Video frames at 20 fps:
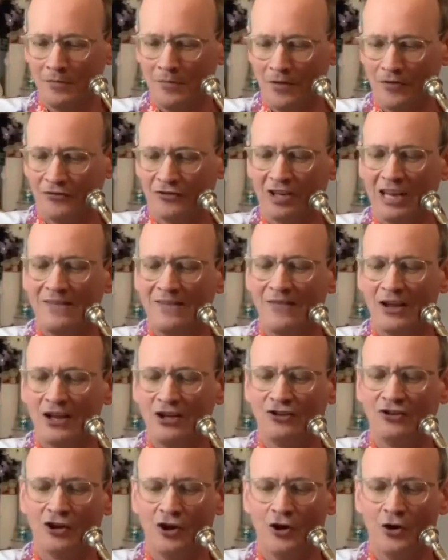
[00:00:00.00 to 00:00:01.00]
TV
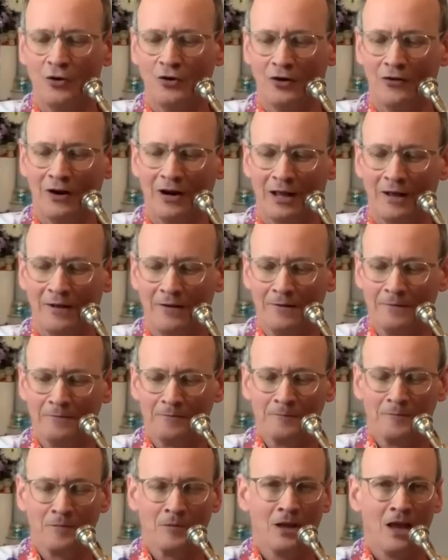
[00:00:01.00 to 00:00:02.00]
tune. Are you
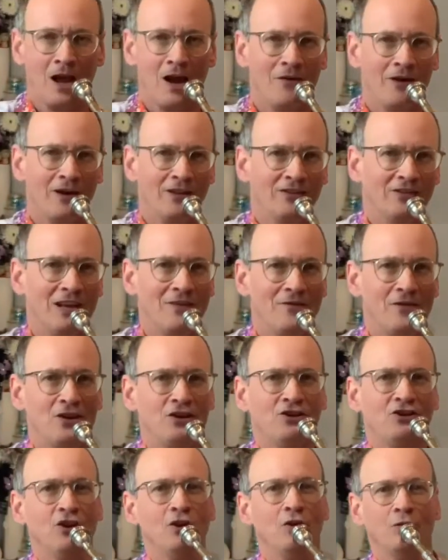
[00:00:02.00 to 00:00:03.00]
ready? TV
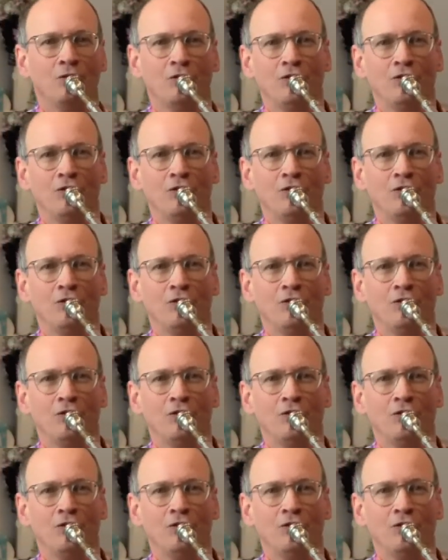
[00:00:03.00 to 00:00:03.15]
tune.